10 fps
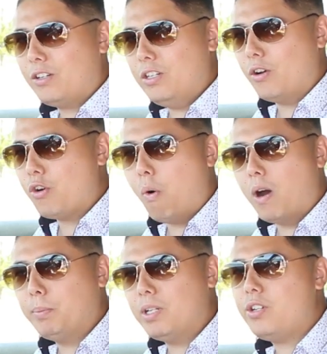you know,
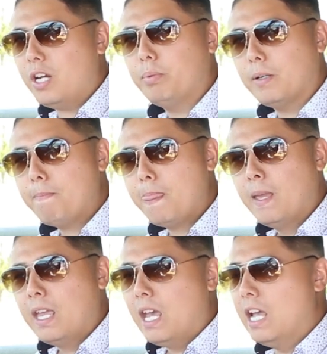quite a bit cheaper.
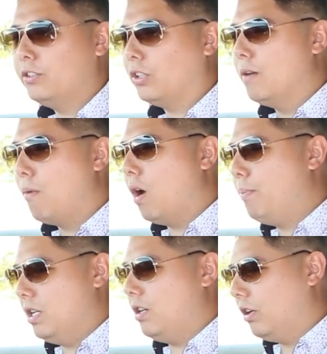And so in my opinion,